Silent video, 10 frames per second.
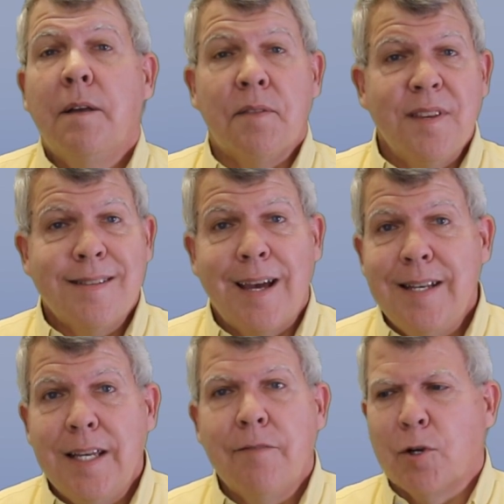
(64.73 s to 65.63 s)
This
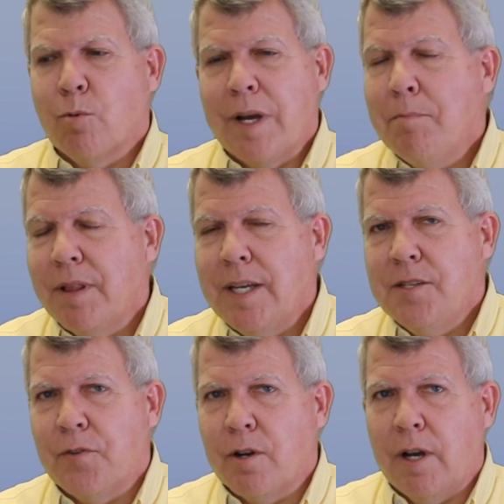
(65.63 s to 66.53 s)
idea of a great
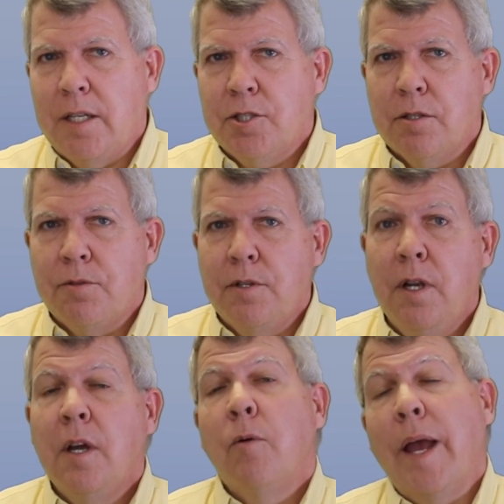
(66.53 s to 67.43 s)
place for grandchildren,
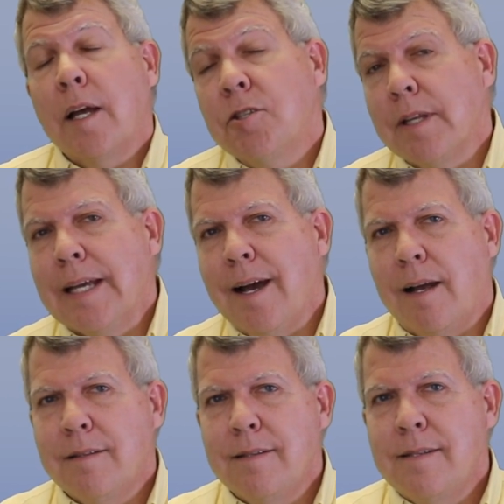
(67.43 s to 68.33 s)
we actually
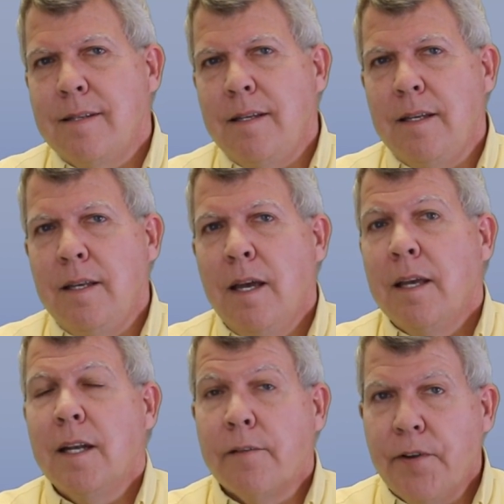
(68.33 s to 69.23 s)
got to see
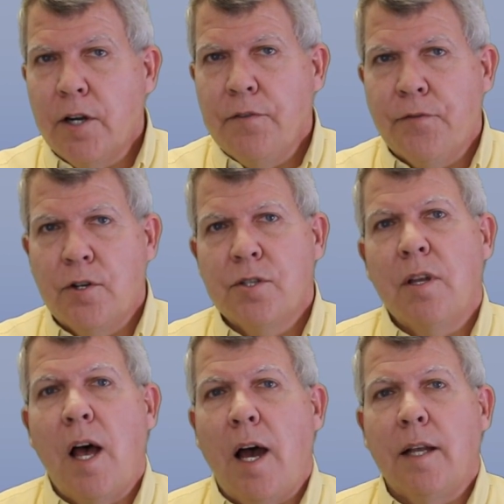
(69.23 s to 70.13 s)
in our very first
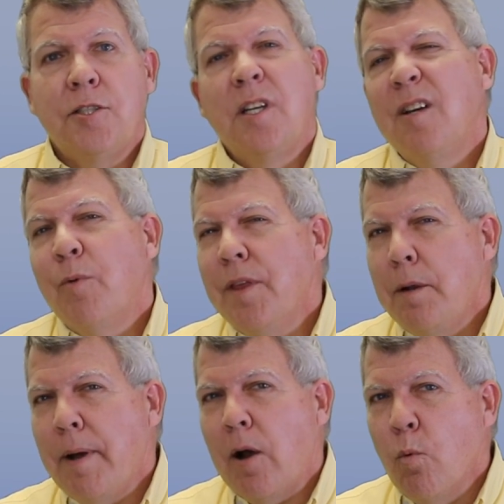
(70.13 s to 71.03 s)
lodge. Within
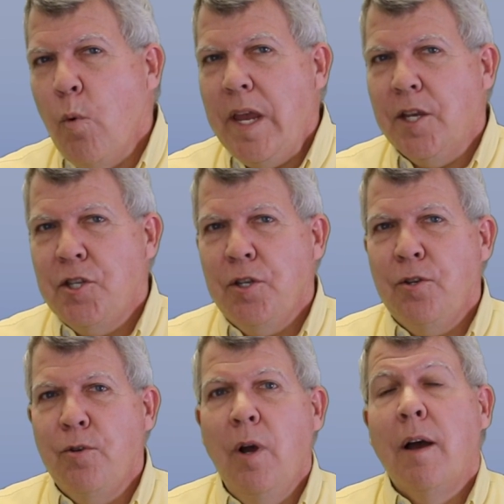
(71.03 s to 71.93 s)
about week
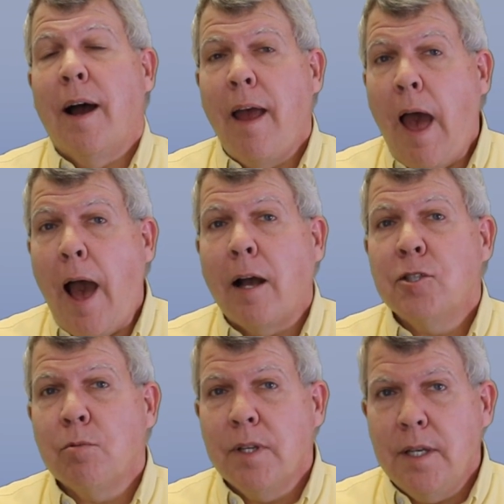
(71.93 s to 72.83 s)
two, I
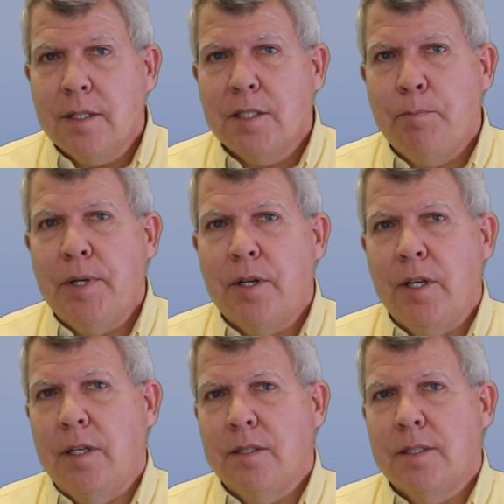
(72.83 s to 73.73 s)
actually
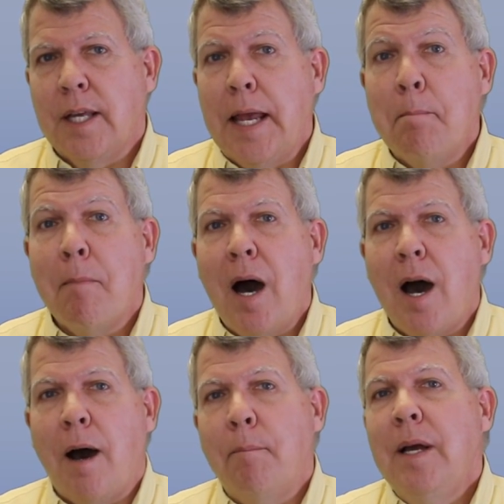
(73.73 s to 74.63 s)
experienced a
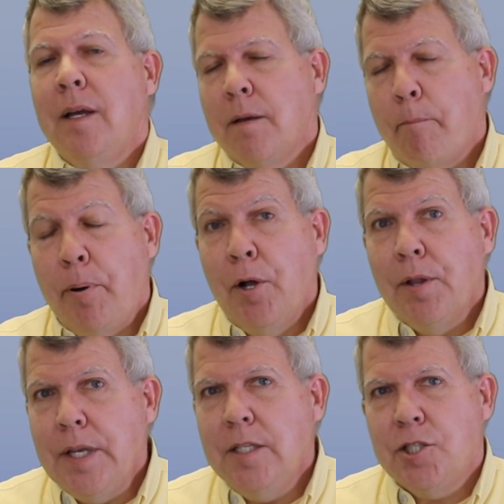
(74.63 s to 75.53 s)
mom
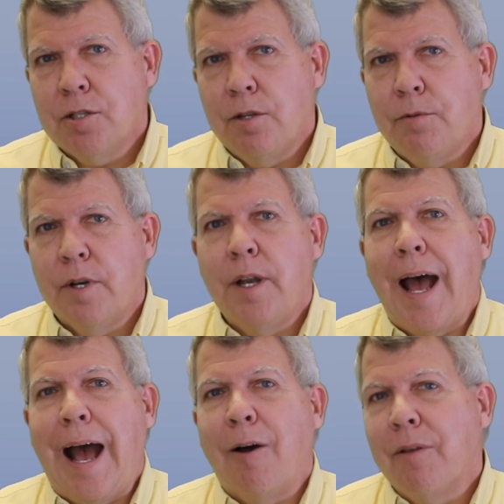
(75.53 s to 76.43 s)
pulling children
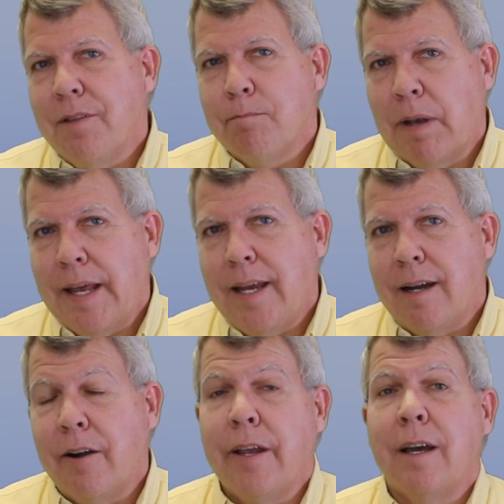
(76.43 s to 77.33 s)
out of the play
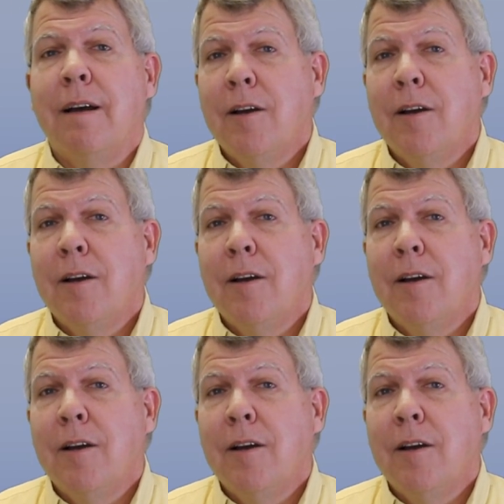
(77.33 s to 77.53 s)
area